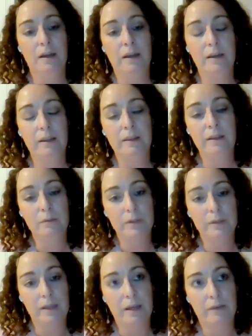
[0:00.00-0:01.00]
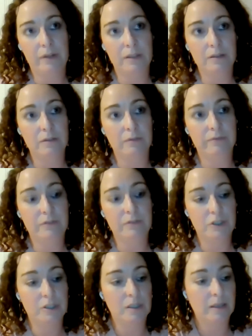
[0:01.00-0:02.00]
and i think with the advent of
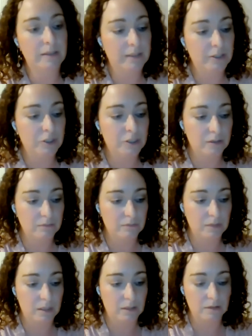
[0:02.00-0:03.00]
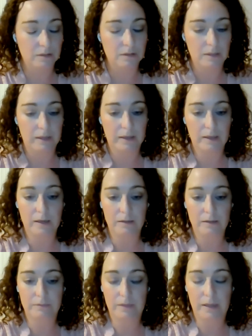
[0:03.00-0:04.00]
digitalization and, and like
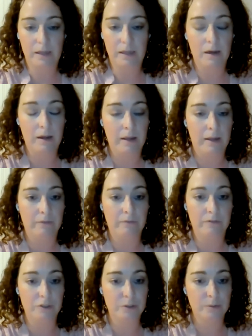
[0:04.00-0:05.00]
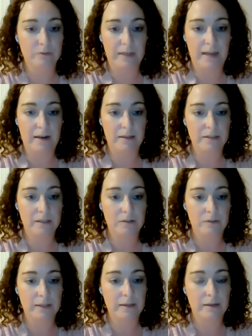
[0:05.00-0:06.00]
AI and virtual reality and
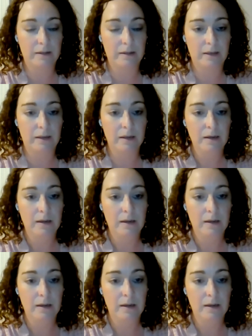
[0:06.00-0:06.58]
all that kind of thing.